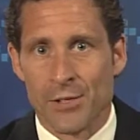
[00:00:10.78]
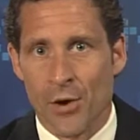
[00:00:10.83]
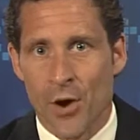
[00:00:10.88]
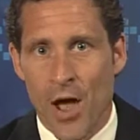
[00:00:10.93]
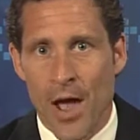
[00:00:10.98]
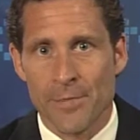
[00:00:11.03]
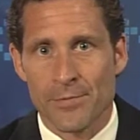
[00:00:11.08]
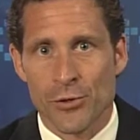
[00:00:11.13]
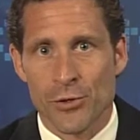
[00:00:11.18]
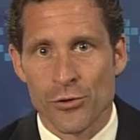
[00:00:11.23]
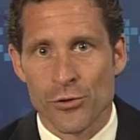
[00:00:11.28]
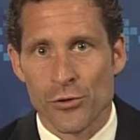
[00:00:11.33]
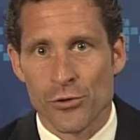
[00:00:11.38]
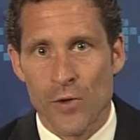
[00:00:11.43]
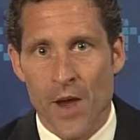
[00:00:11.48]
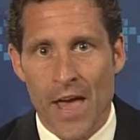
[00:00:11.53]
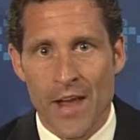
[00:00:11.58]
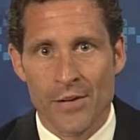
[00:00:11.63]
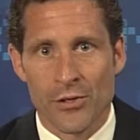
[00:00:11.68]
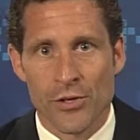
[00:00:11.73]
an option
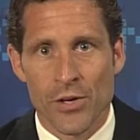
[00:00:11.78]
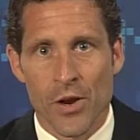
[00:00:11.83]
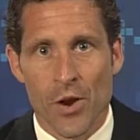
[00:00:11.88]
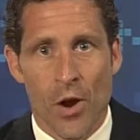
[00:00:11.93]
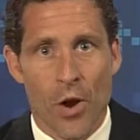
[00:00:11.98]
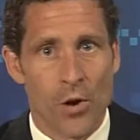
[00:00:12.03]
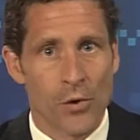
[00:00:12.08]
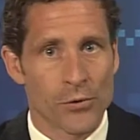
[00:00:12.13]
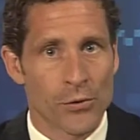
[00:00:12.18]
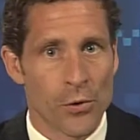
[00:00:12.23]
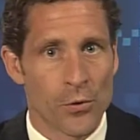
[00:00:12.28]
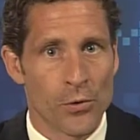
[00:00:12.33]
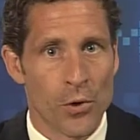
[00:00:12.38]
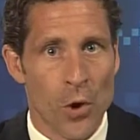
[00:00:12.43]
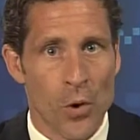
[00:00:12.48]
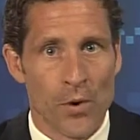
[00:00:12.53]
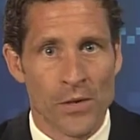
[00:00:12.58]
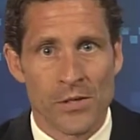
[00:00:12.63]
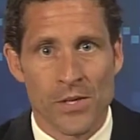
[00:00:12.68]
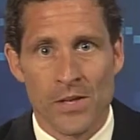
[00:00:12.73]
strategy also
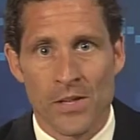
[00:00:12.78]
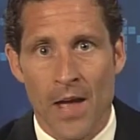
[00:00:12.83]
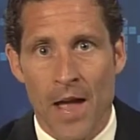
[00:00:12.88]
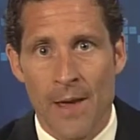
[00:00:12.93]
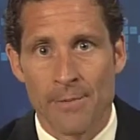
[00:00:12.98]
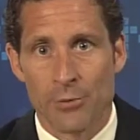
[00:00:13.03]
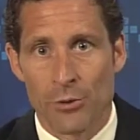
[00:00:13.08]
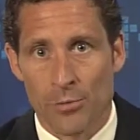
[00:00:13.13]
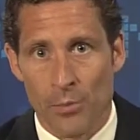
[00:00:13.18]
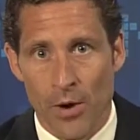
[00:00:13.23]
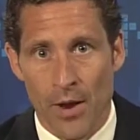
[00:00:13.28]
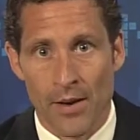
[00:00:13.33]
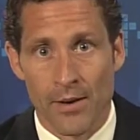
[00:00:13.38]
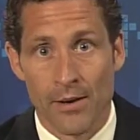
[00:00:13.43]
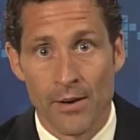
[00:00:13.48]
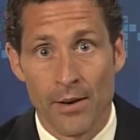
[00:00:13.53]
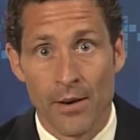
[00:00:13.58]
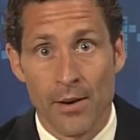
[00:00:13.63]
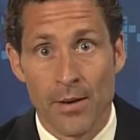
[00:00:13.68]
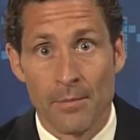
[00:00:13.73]
known as a time spread
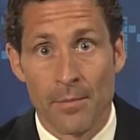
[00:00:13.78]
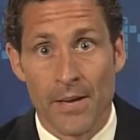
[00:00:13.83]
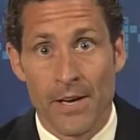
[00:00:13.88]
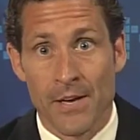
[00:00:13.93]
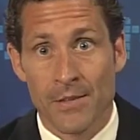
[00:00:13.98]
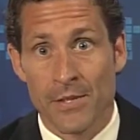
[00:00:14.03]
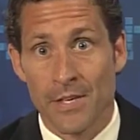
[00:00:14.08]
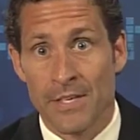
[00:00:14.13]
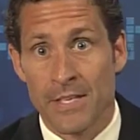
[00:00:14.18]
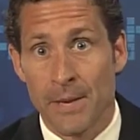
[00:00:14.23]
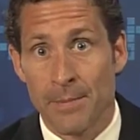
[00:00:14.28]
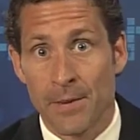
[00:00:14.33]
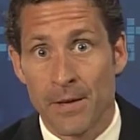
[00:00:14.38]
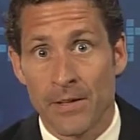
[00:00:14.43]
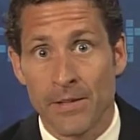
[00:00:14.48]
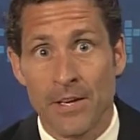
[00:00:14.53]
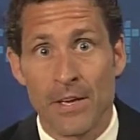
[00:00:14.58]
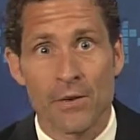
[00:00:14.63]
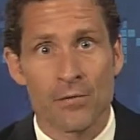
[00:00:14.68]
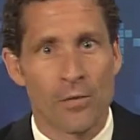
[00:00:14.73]
because it
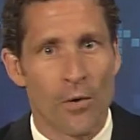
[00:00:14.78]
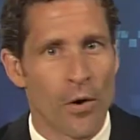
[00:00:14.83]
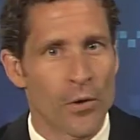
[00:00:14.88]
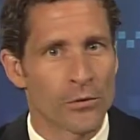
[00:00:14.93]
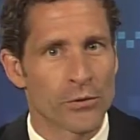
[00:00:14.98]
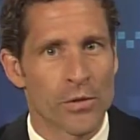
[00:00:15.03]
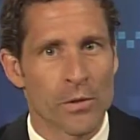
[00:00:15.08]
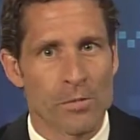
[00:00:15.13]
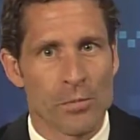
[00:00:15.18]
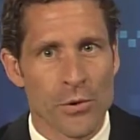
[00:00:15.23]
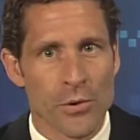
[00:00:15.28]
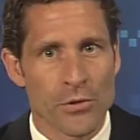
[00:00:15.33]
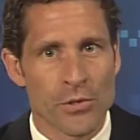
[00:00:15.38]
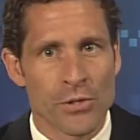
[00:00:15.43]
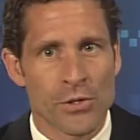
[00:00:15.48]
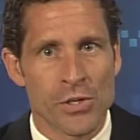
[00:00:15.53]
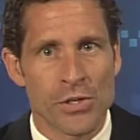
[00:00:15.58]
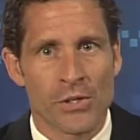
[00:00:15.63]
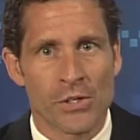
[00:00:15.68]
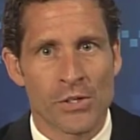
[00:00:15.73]
typically involves the
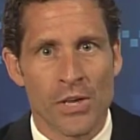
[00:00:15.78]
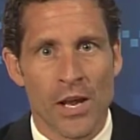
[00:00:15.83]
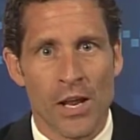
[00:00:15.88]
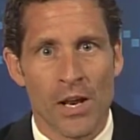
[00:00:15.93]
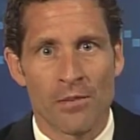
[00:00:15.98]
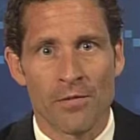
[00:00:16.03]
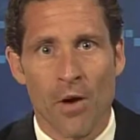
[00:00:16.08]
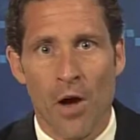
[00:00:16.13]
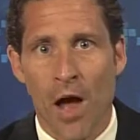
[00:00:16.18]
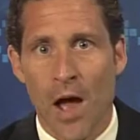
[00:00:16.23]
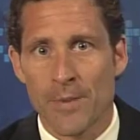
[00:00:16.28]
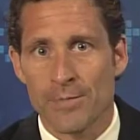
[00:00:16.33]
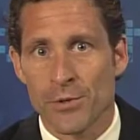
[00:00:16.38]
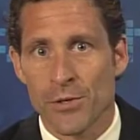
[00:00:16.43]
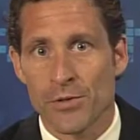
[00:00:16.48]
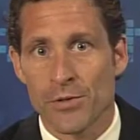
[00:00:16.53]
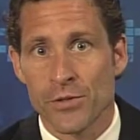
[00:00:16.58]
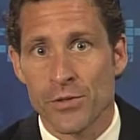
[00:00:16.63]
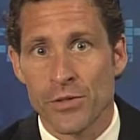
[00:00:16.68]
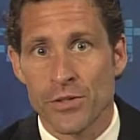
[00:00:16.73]
purchase and sale of
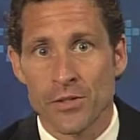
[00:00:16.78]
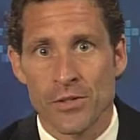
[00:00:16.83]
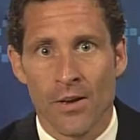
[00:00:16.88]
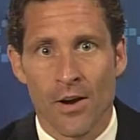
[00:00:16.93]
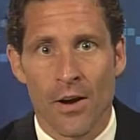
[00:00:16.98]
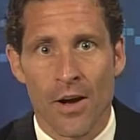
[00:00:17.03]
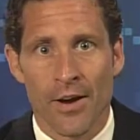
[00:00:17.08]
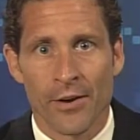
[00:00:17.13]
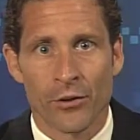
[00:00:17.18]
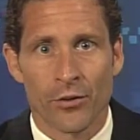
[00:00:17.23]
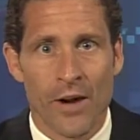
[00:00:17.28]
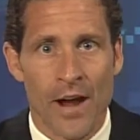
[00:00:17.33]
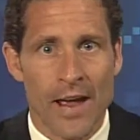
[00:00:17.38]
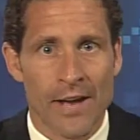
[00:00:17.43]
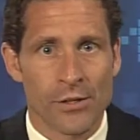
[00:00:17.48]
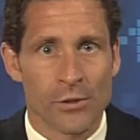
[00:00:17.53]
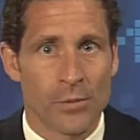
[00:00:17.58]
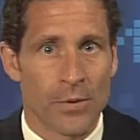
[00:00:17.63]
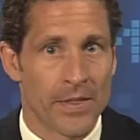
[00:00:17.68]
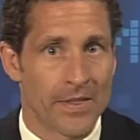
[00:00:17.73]
options
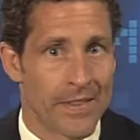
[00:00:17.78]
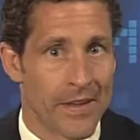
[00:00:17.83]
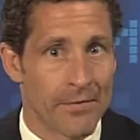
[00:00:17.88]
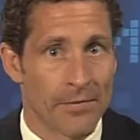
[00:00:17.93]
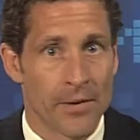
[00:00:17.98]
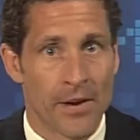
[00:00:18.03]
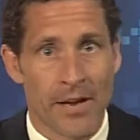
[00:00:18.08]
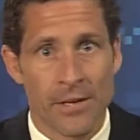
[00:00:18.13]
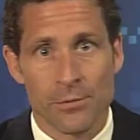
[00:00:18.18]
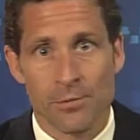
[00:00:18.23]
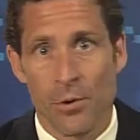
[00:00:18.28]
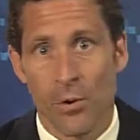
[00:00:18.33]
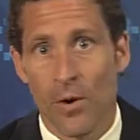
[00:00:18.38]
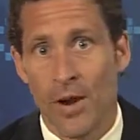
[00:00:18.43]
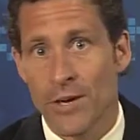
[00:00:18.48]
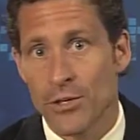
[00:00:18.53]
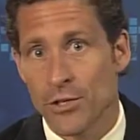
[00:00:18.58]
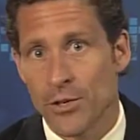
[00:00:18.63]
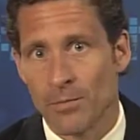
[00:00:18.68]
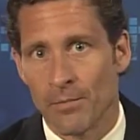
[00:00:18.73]
contracts with different
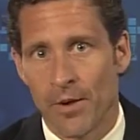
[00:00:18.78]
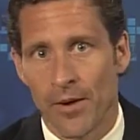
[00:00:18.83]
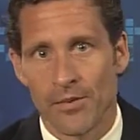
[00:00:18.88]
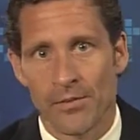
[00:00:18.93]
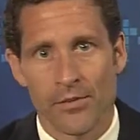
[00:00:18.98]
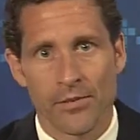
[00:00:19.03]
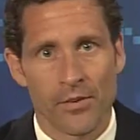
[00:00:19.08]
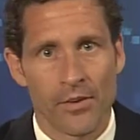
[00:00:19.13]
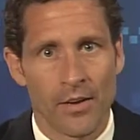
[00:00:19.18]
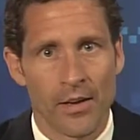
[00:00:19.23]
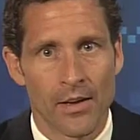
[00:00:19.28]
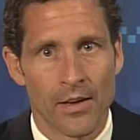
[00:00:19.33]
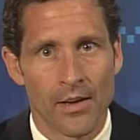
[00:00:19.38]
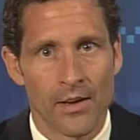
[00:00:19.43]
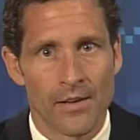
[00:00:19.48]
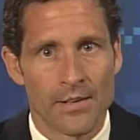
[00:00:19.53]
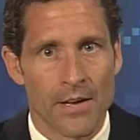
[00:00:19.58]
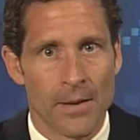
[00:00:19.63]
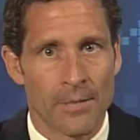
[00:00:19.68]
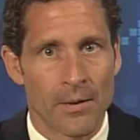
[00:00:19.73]
expiration months.
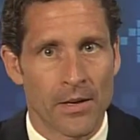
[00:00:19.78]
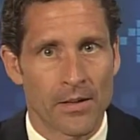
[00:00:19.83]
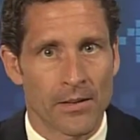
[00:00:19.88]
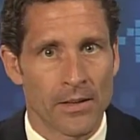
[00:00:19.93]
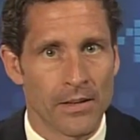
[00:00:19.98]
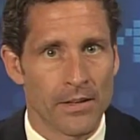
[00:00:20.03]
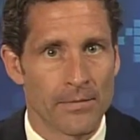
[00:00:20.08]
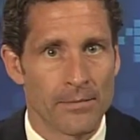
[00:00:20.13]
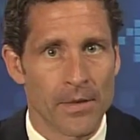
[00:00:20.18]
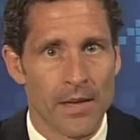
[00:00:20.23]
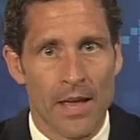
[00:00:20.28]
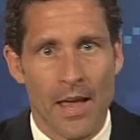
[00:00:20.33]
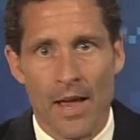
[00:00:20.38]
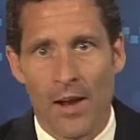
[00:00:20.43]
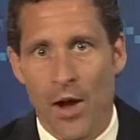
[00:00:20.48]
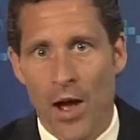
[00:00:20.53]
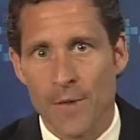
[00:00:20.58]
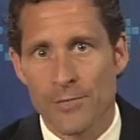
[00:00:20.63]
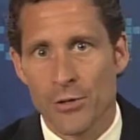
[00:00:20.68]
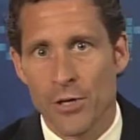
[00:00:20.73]
Typically, an
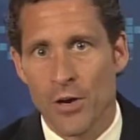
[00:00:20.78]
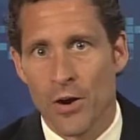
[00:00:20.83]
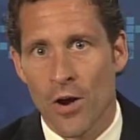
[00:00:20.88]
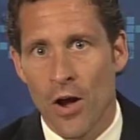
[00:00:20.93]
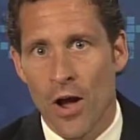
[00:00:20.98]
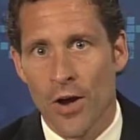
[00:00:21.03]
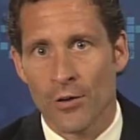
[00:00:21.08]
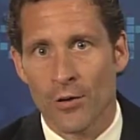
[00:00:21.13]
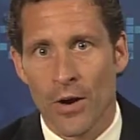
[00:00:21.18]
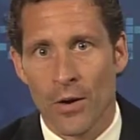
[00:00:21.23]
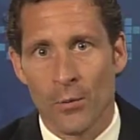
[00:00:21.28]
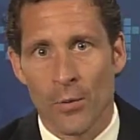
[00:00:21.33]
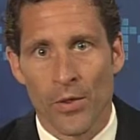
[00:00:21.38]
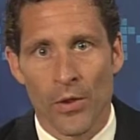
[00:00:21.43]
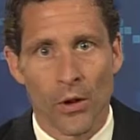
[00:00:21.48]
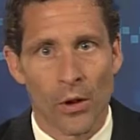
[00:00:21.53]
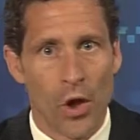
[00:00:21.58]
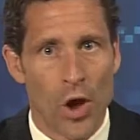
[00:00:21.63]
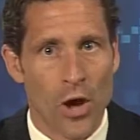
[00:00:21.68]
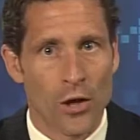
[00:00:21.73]
option contract with a
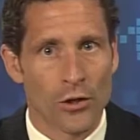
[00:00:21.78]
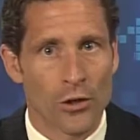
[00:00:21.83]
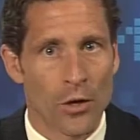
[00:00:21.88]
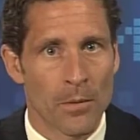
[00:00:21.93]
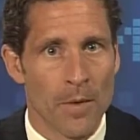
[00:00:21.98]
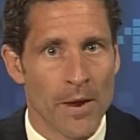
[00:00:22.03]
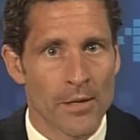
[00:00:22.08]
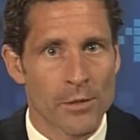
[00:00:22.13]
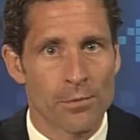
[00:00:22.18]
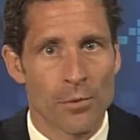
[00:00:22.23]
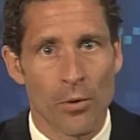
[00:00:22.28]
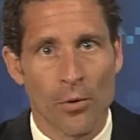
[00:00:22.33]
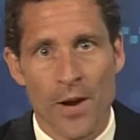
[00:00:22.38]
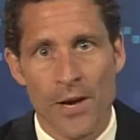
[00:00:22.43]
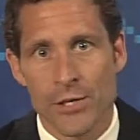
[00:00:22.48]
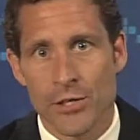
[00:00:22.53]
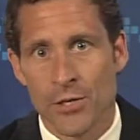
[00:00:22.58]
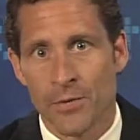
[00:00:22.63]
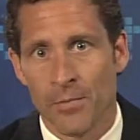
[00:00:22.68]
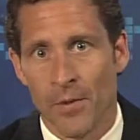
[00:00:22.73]
long-term
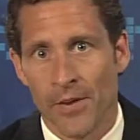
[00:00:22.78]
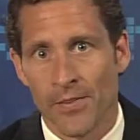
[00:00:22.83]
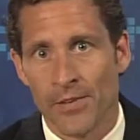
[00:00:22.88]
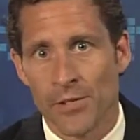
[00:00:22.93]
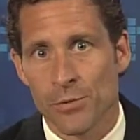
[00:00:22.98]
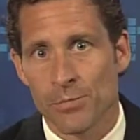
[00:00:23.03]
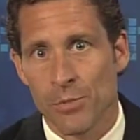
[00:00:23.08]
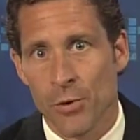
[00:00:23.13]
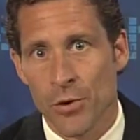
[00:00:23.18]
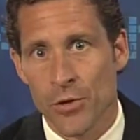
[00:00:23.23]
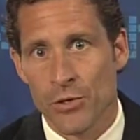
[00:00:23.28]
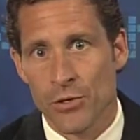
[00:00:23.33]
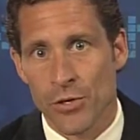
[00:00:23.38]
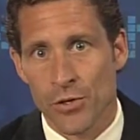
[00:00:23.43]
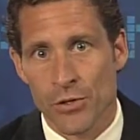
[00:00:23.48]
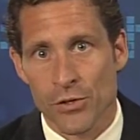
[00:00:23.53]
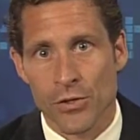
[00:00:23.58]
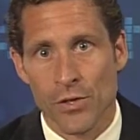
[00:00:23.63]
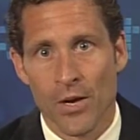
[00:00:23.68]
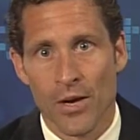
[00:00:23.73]
expiration month is
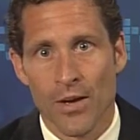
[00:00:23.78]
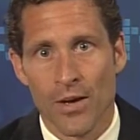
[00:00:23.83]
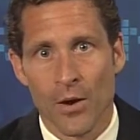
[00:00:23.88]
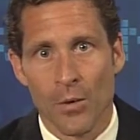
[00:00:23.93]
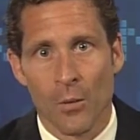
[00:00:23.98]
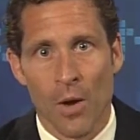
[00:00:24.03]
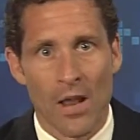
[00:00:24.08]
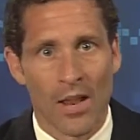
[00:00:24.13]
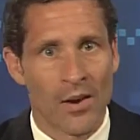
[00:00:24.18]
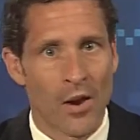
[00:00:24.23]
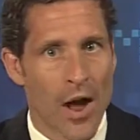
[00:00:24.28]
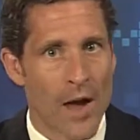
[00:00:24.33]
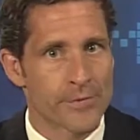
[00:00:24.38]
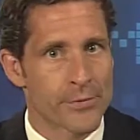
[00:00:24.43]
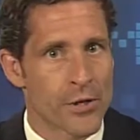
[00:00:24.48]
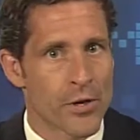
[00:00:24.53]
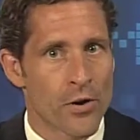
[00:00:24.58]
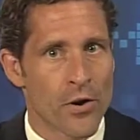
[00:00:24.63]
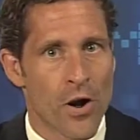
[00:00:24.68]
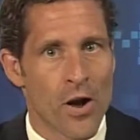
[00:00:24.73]
purchased, while an
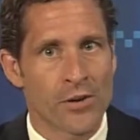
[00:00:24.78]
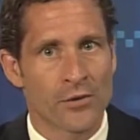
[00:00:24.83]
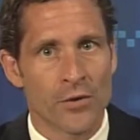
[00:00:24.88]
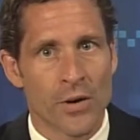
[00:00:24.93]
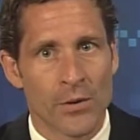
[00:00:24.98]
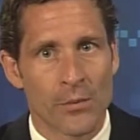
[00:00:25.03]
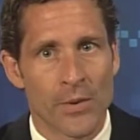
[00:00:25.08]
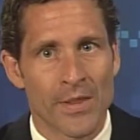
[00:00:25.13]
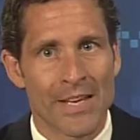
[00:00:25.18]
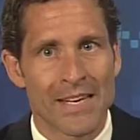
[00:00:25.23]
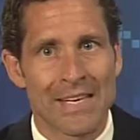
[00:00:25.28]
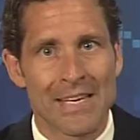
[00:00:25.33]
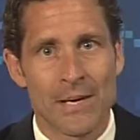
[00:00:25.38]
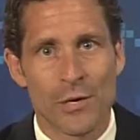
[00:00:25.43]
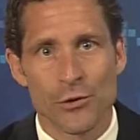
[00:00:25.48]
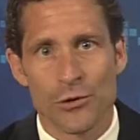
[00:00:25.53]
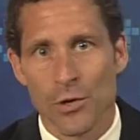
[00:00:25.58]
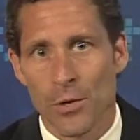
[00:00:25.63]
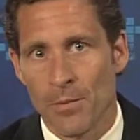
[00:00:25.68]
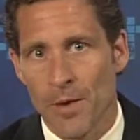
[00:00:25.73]
option contract with a
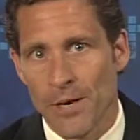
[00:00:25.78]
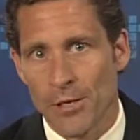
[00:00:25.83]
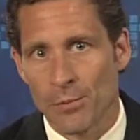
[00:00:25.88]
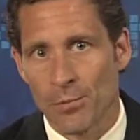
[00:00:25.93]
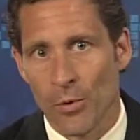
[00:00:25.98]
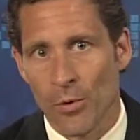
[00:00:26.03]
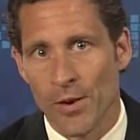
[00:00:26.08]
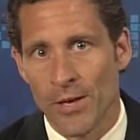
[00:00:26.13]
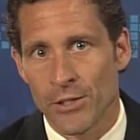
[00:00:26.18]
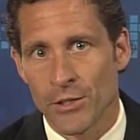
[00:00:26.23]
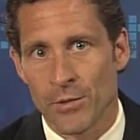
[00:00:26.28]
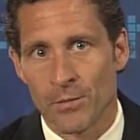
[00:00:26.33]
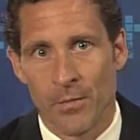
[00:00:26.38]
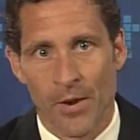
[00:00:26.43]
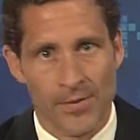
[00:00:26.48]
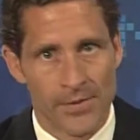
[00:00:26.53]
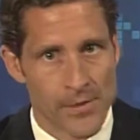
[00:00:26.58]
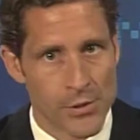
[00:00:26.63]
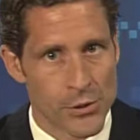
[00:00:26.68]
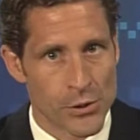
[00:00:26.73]
near-term expiration
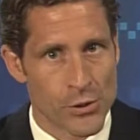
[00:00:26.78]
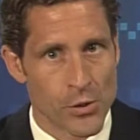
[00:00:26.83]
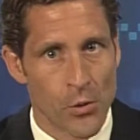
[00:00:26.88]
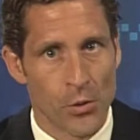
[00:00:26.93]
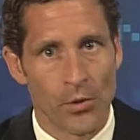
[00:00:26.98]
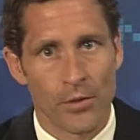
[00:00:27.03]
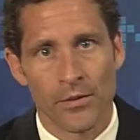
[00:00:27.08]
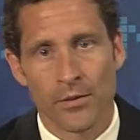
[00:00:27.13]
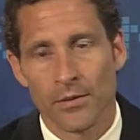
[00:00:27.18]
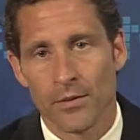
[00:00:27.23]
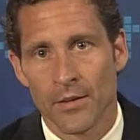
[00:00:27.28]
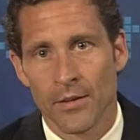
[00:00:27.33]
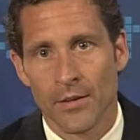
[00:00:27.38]
month is sold.